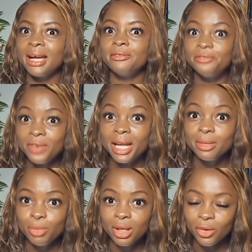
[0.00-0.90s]
and
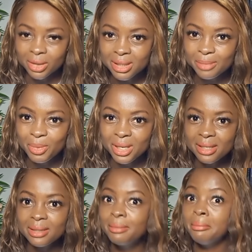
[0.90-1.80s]
find me on this
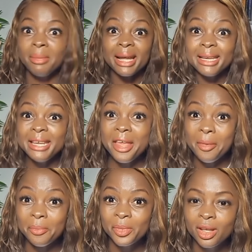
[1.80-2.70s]
space? My
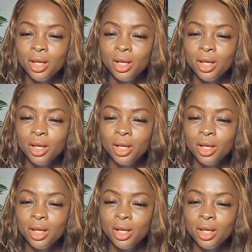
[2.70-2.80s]
name.